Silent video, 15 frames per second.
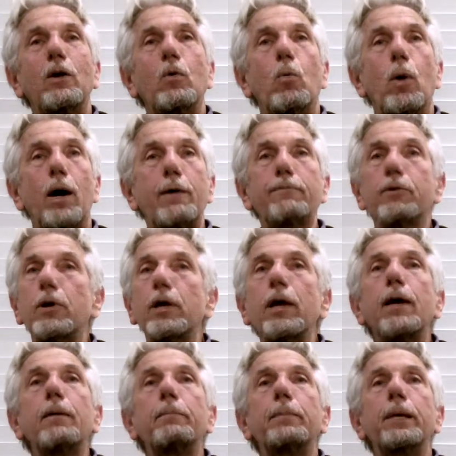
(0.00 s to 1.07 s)
Why for
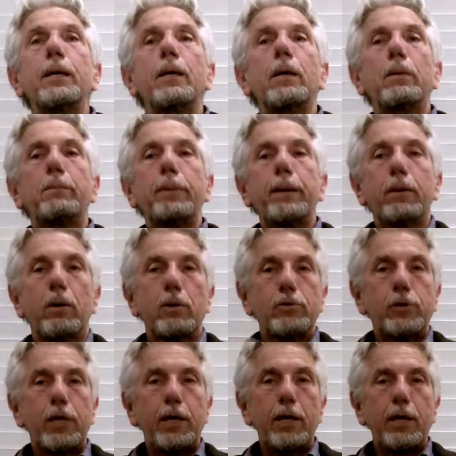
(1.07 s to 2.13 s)
him? Because
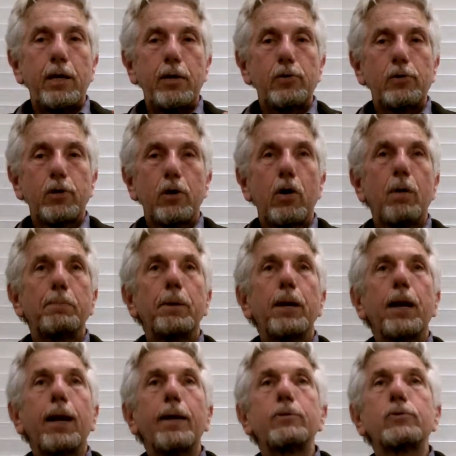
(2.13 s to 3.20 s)
he is the
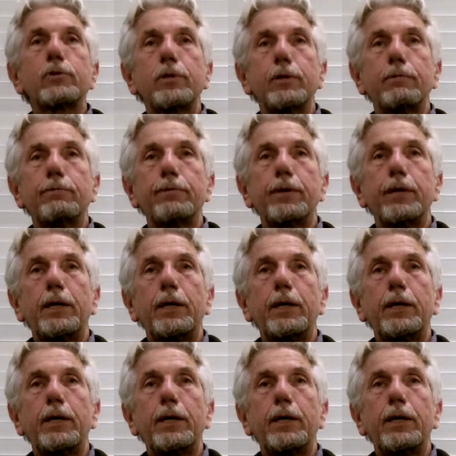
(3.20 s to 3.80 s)
comprehensive